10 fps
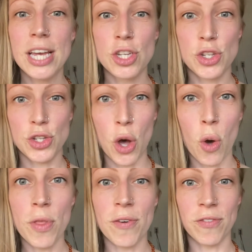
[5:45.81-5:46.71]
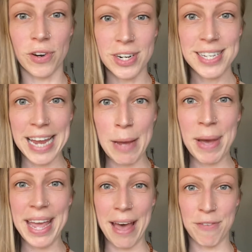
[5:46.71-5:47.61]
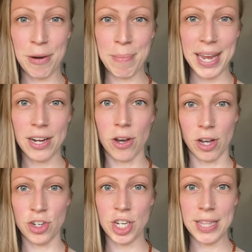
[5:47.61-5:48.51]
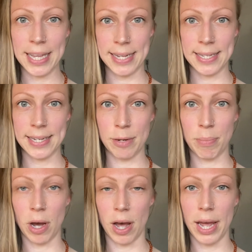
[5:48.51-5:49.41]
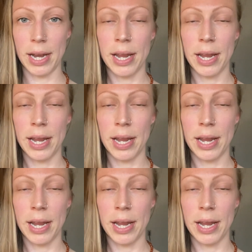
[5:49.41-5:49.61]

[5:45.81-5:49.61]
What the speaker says: So the first time I ever made congee in the Instant Pot,